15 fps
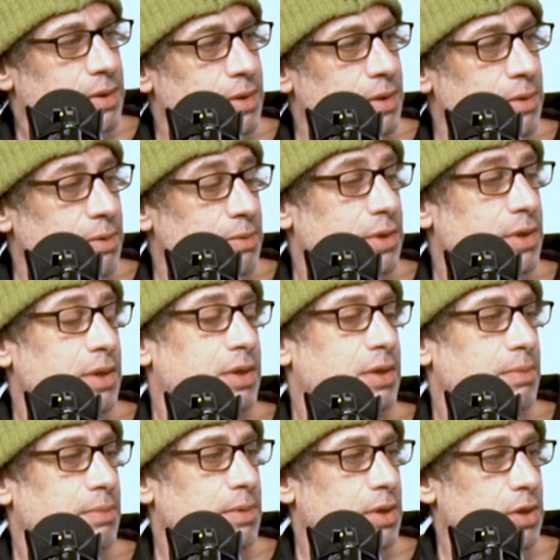to just
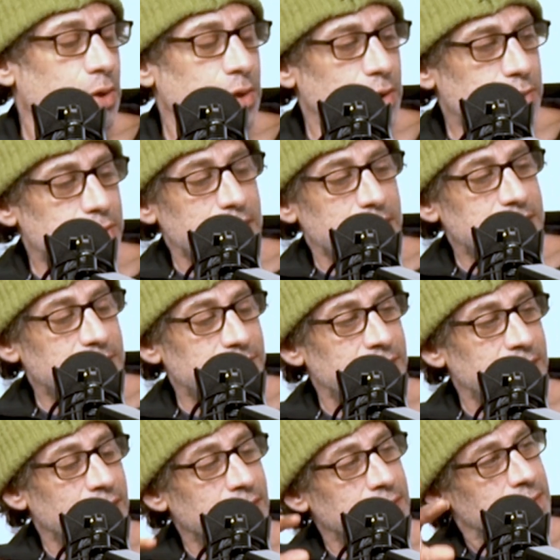show your
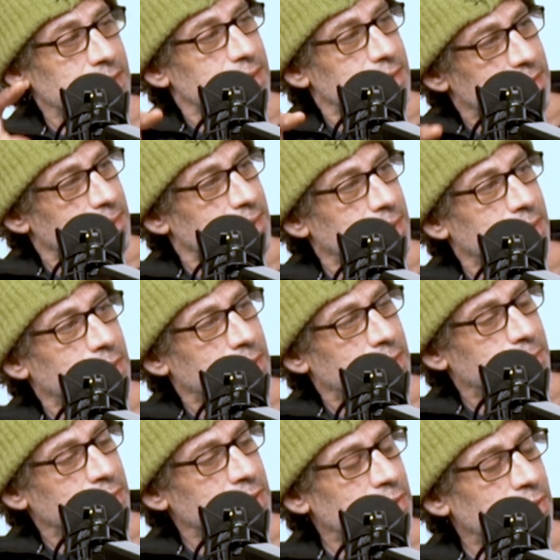creativity on a
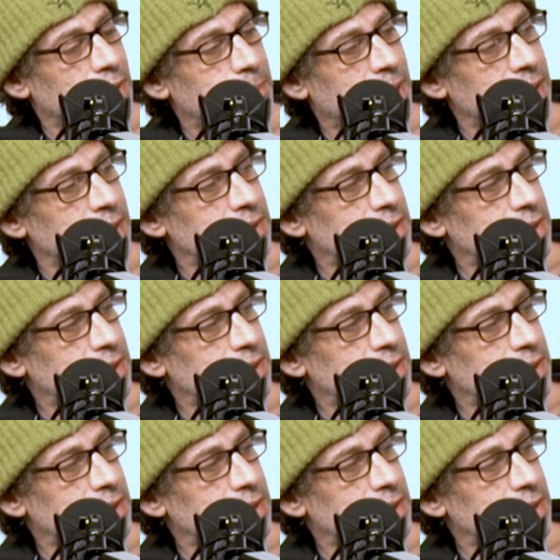when you're all by